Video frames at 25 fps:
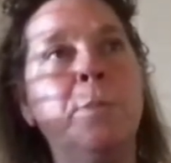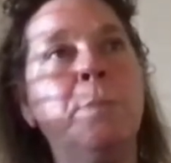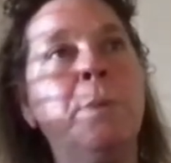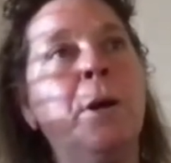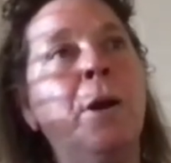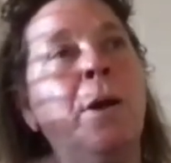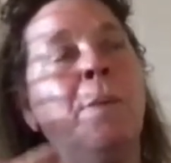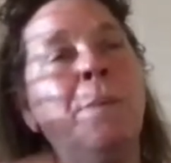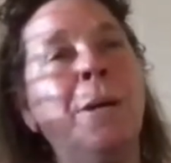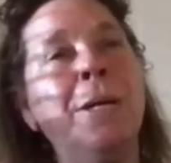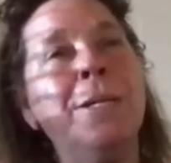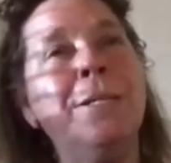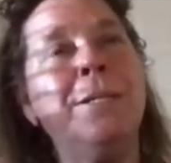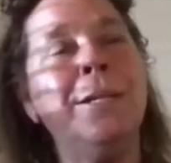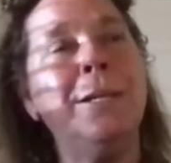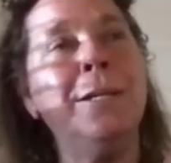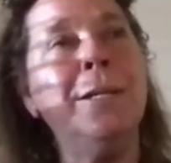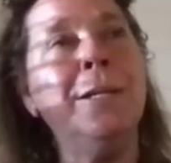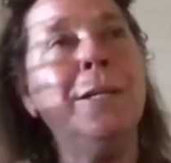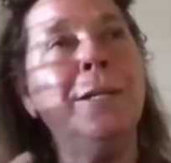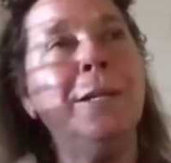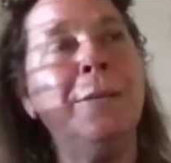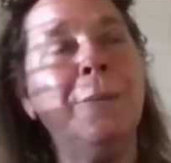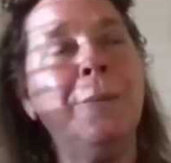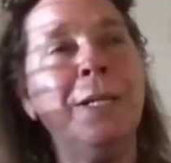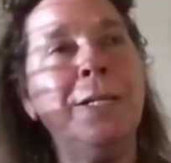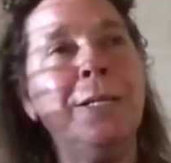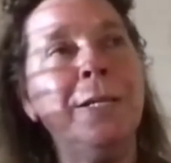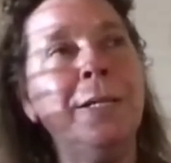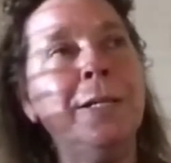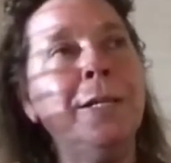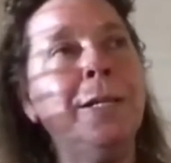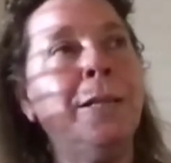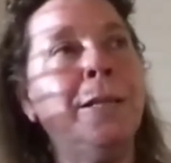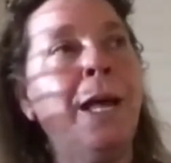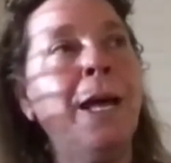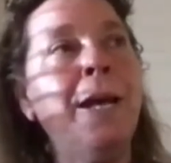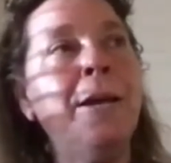But on my daily in my
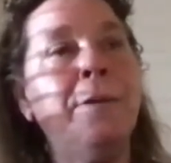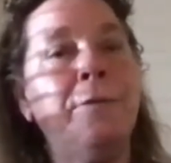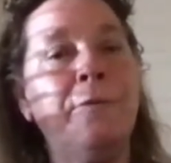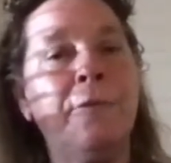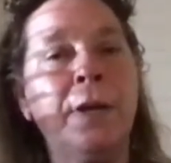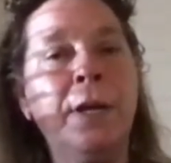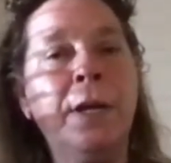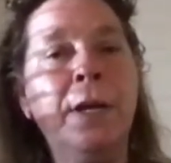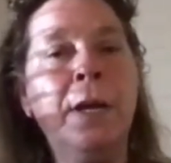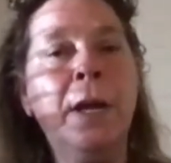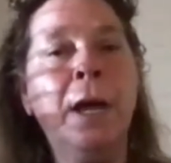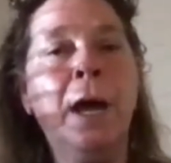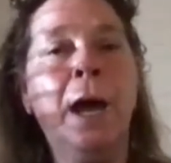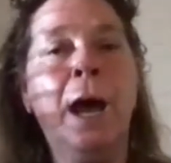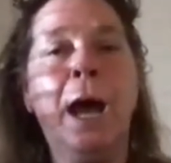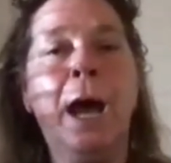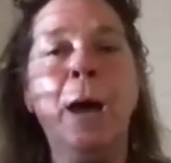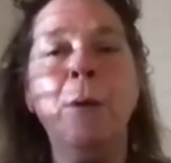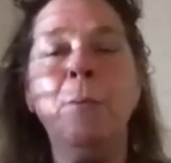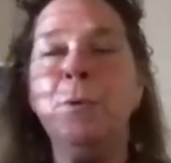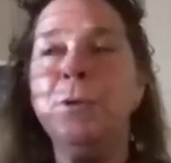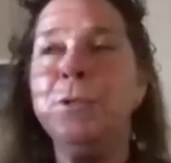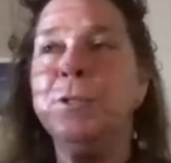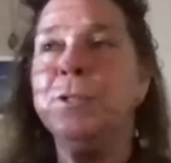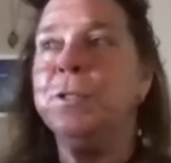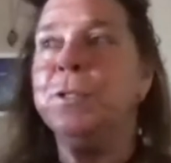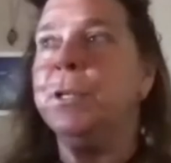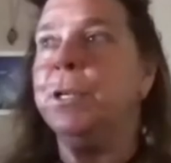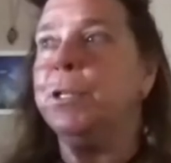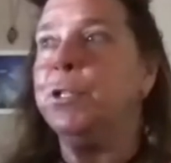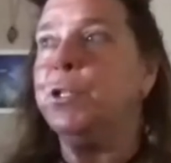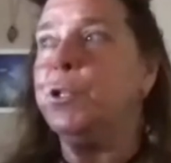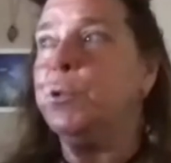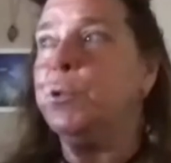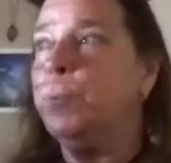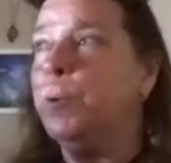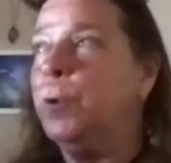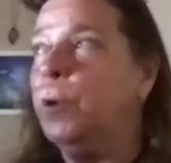daily life, I was
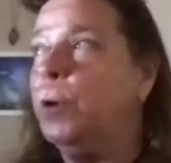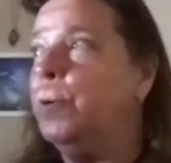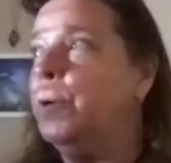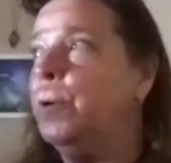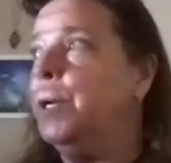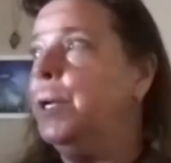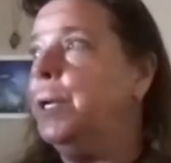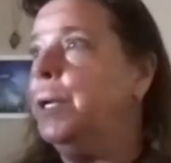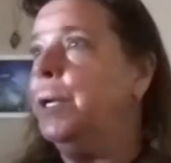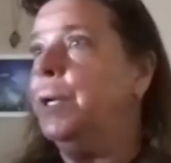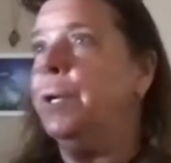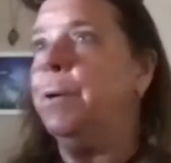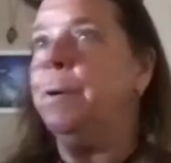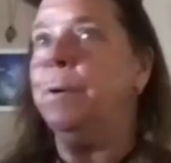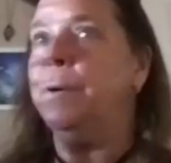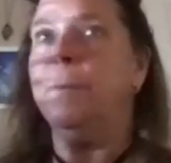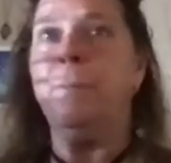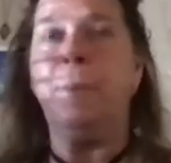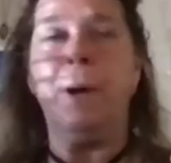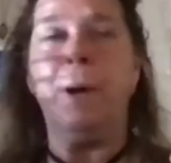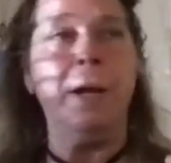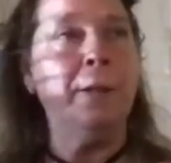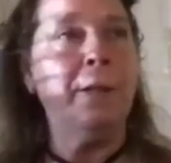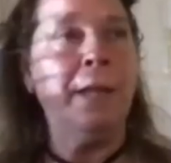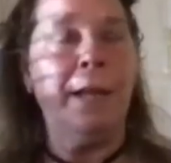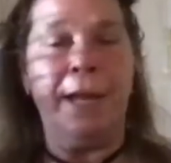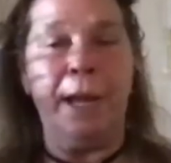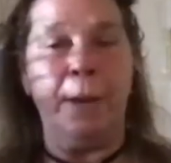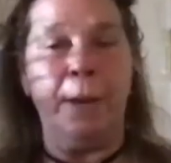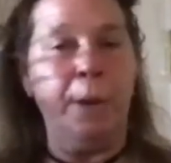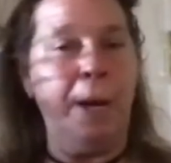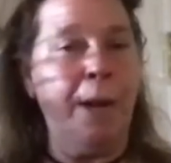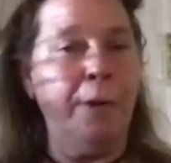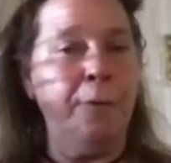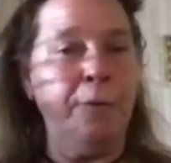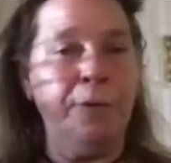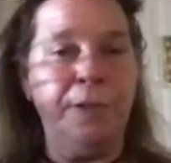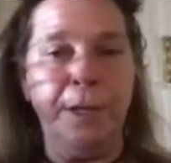exploring by like I
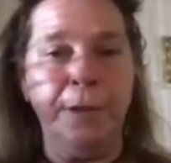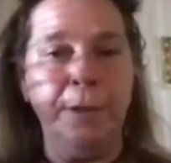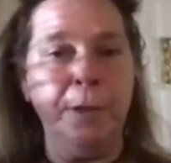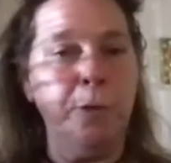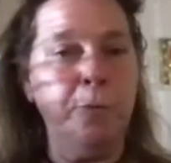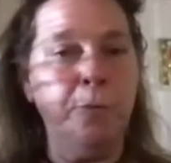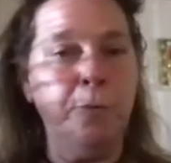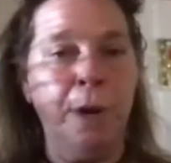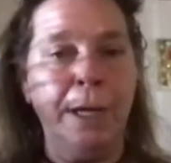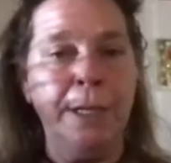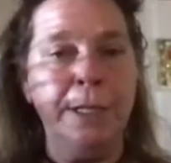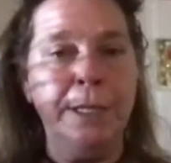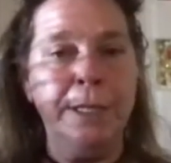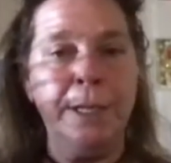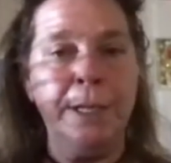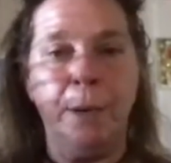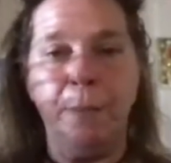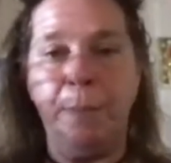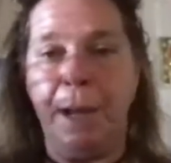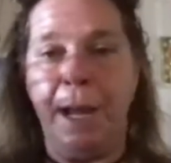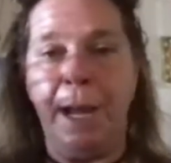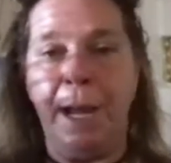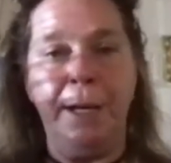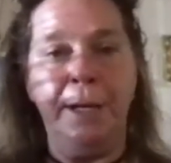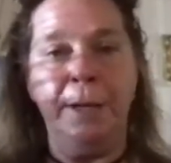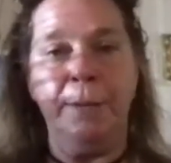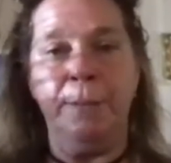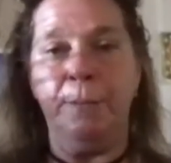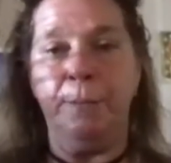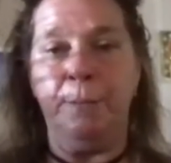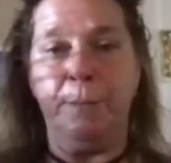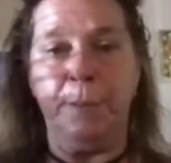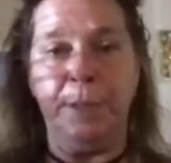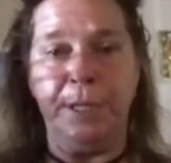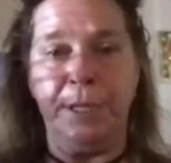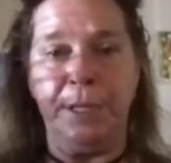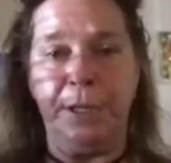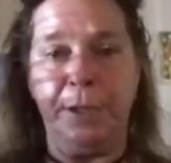would have daily runs out behind a
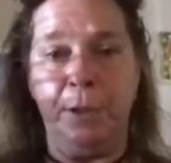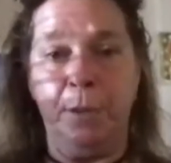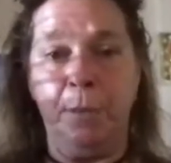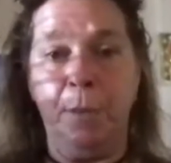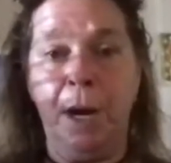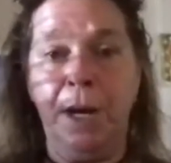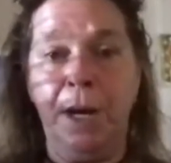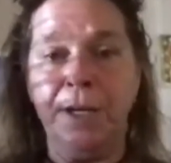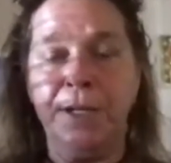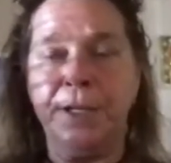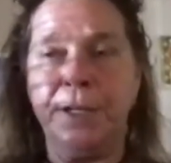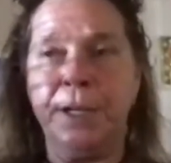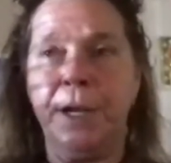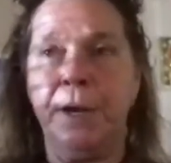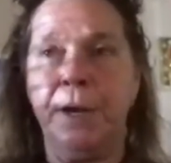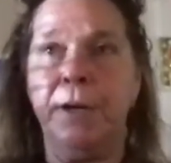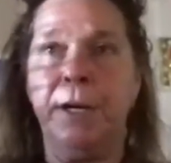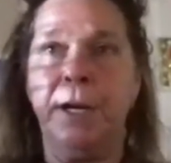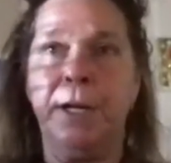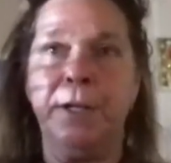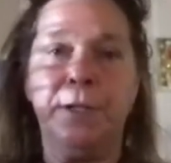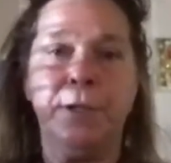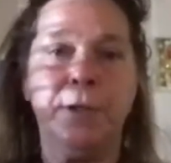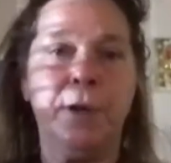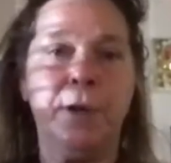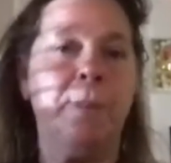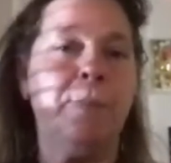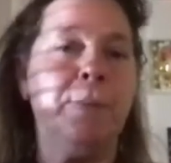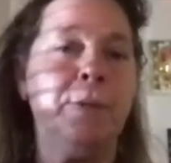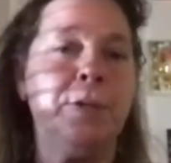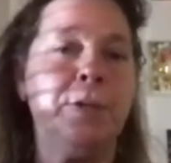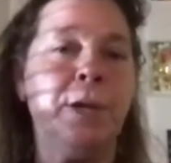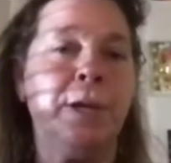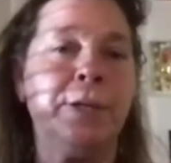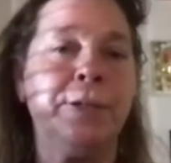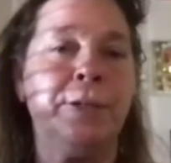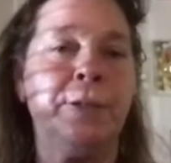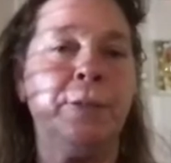particular monastery and I'd stop and
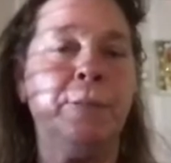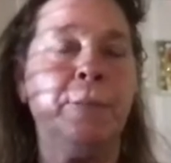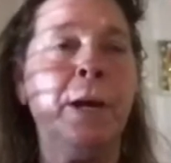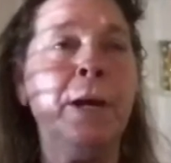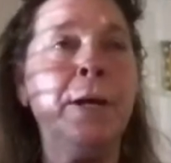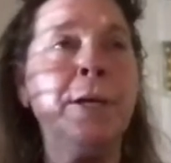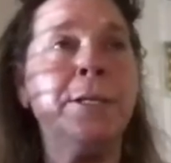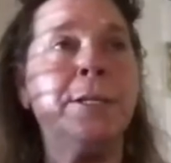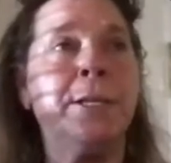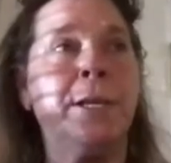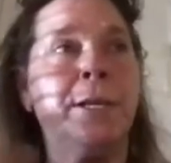talk to the monks.